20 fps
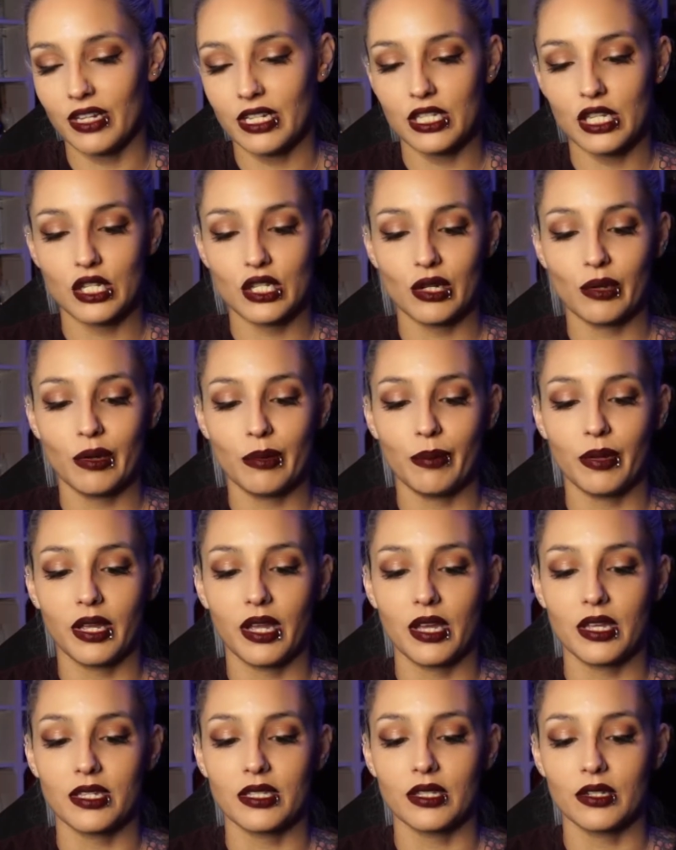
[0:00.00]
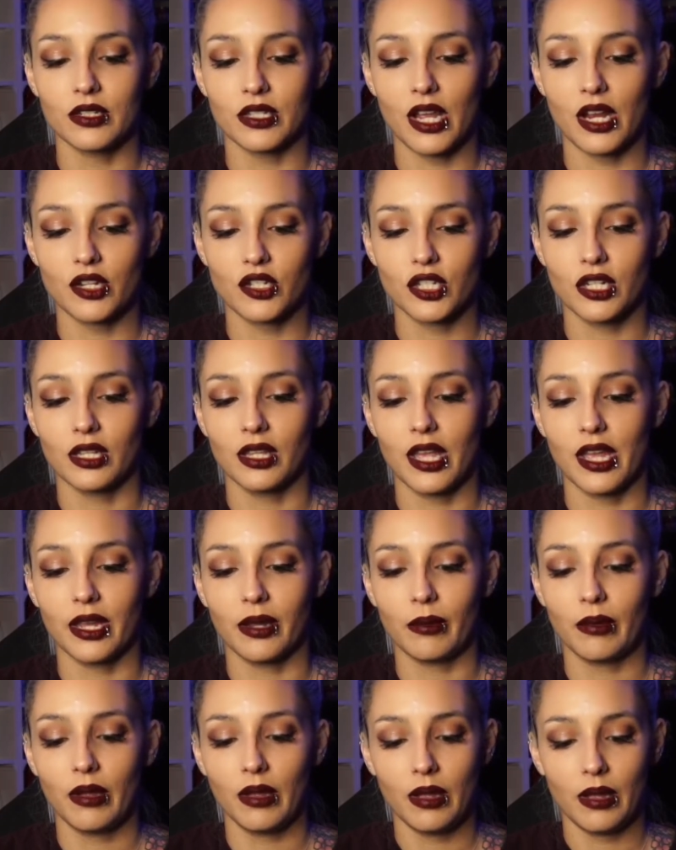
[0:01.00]
to do it because there's actually like
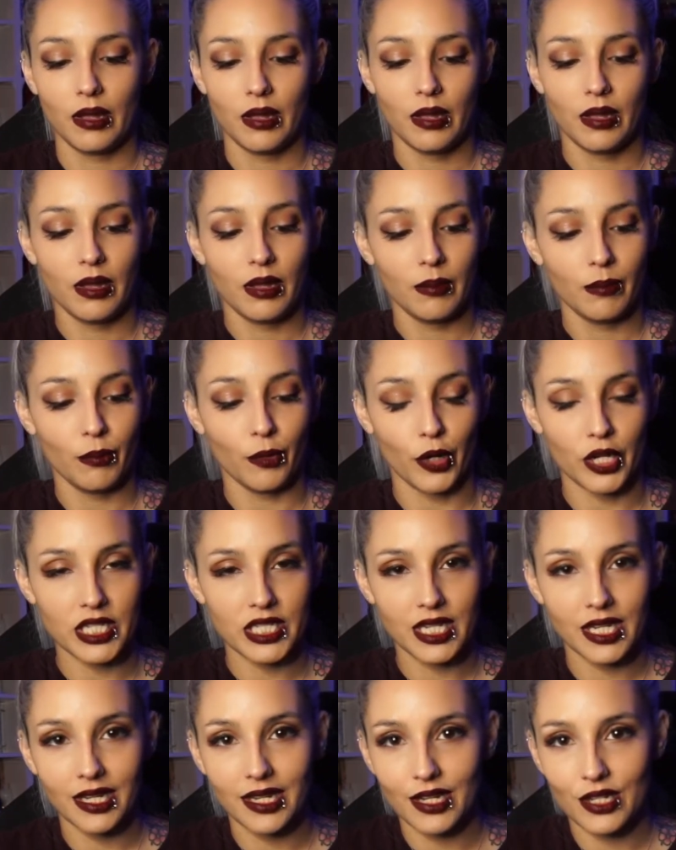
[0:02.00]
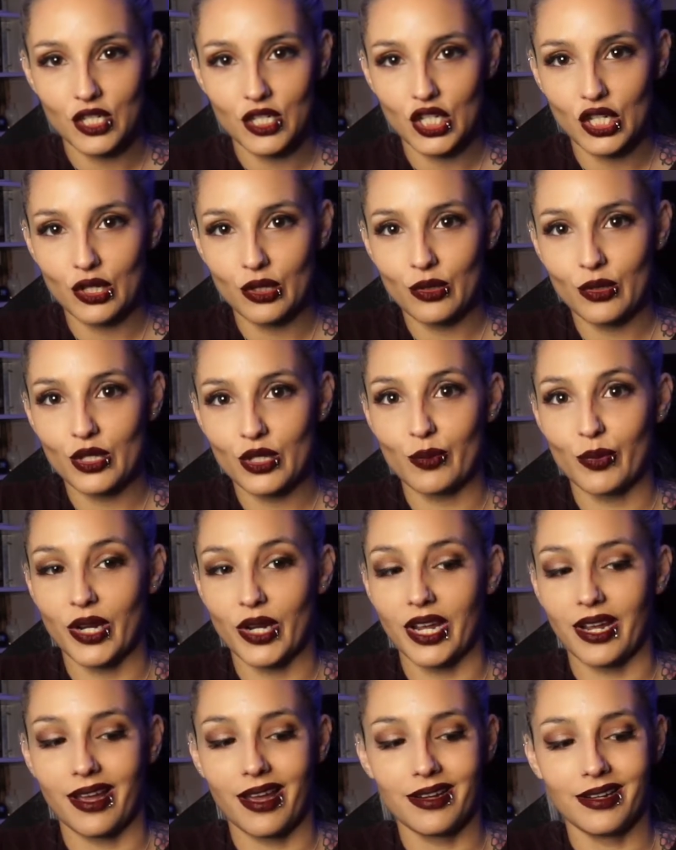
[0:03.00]
printing issues, but I
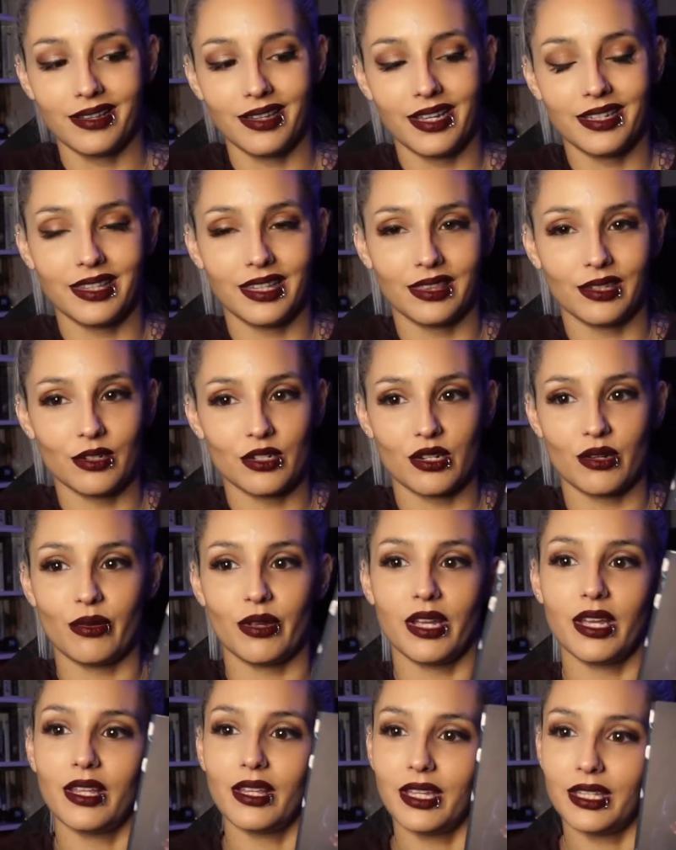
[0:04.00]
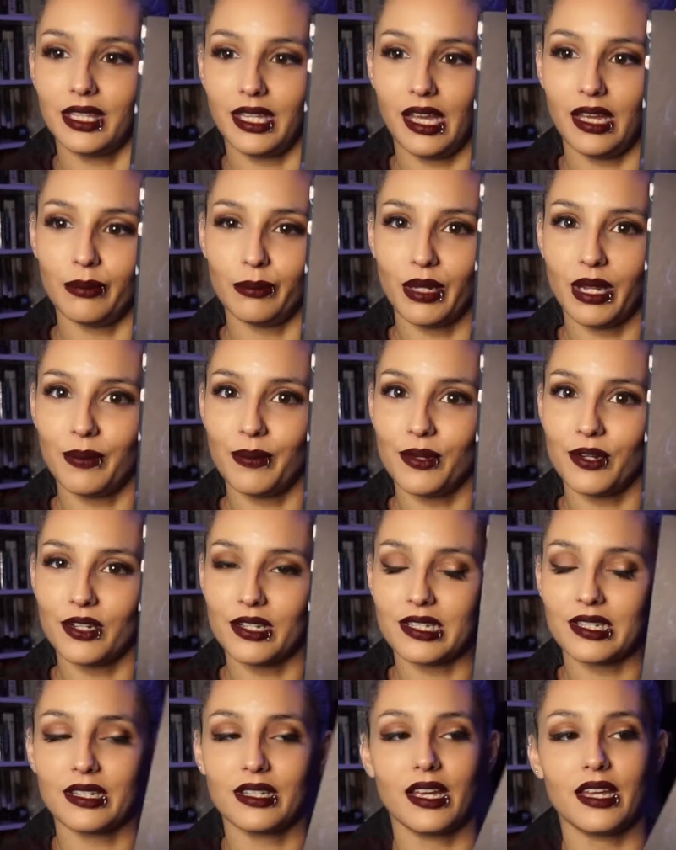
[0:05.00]
kind of like that they're doing it, like the end
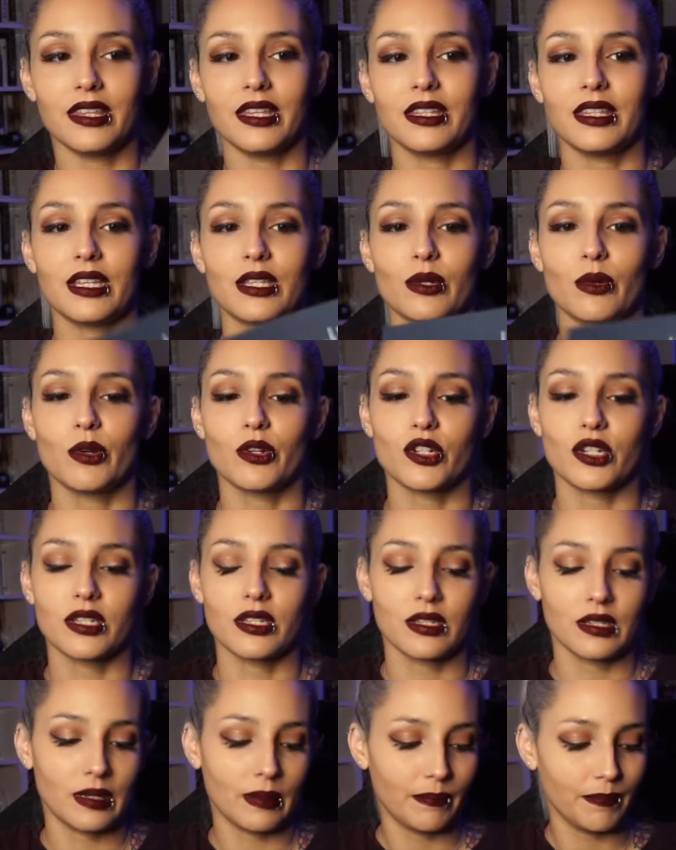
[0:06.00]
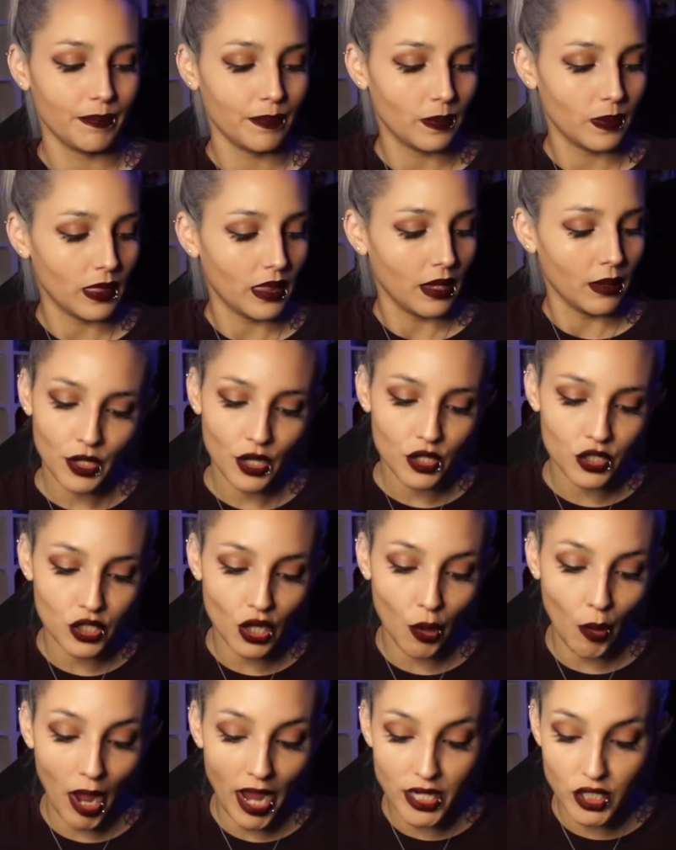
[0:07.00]
papers. I think that's gorgeous.
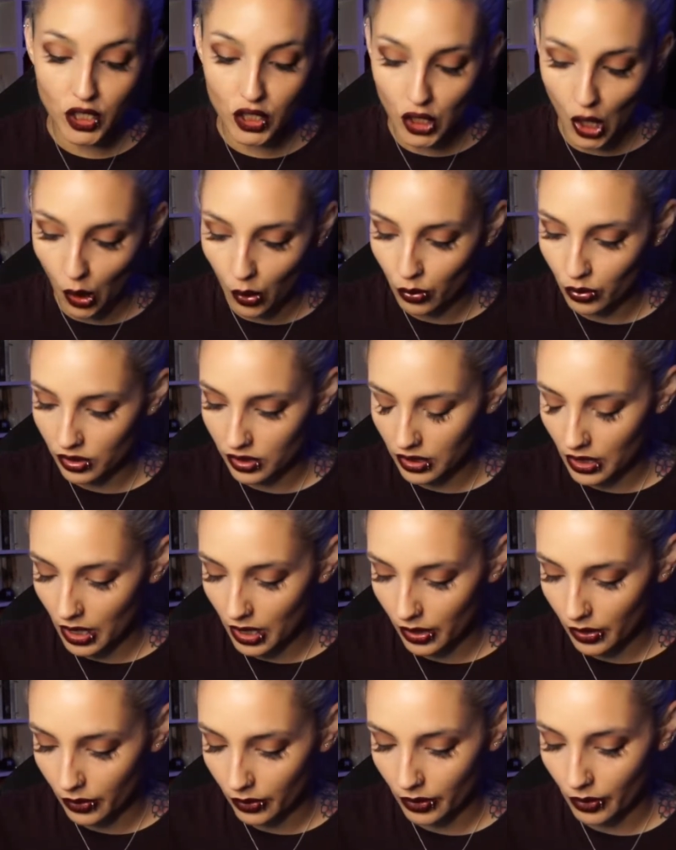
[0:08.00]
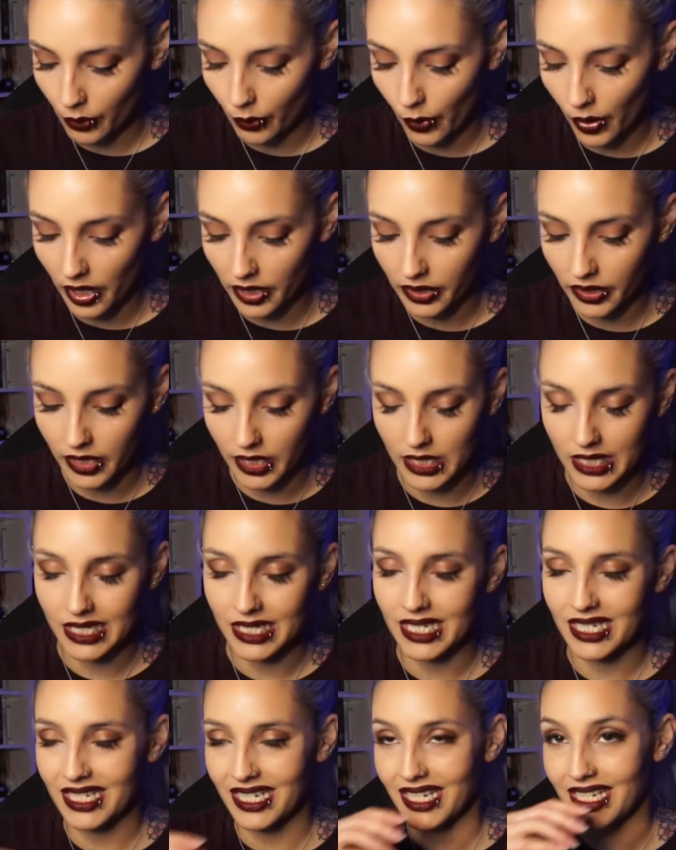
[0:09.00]
So I don't know what this
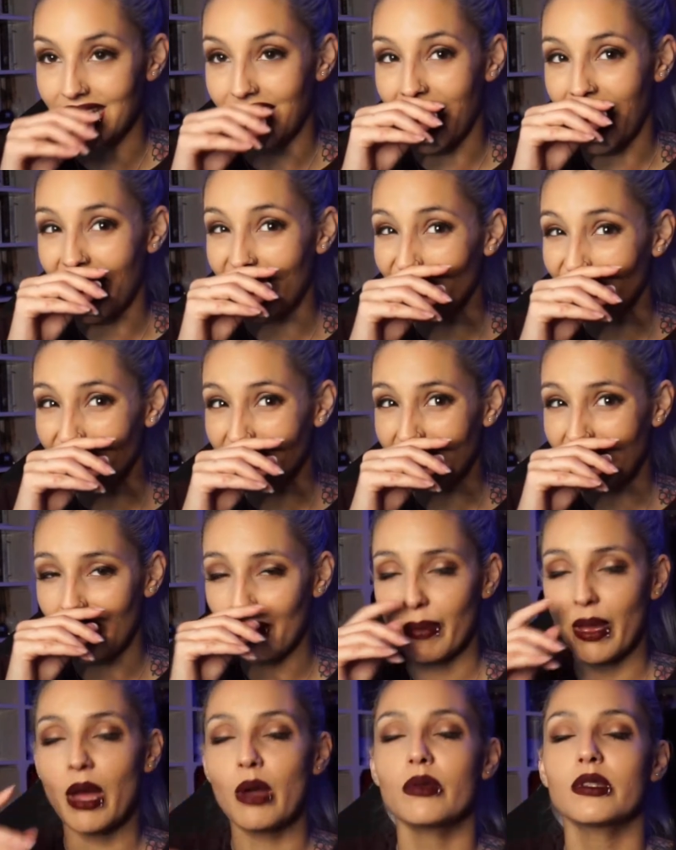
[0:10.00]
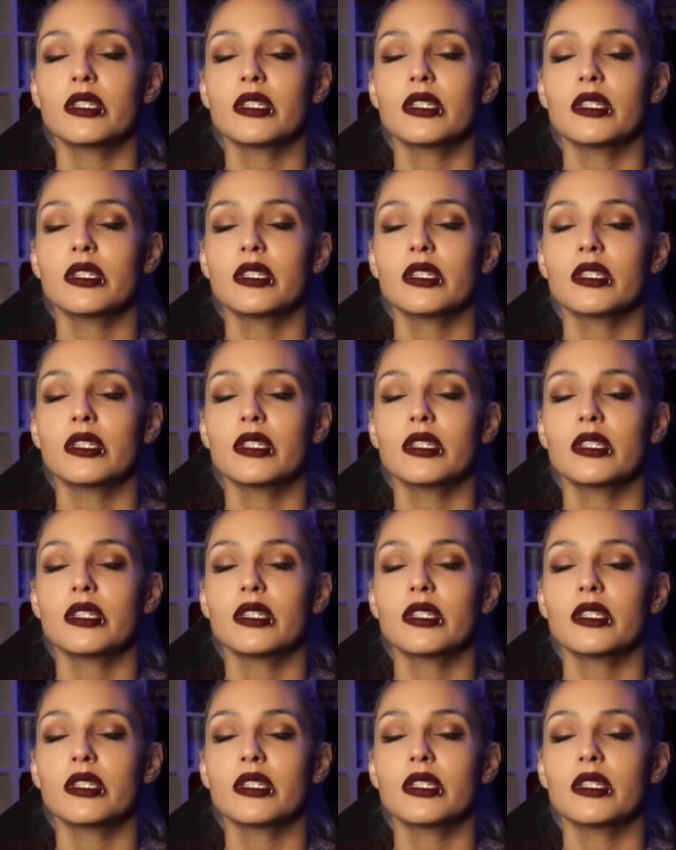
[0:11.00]
is entirely about.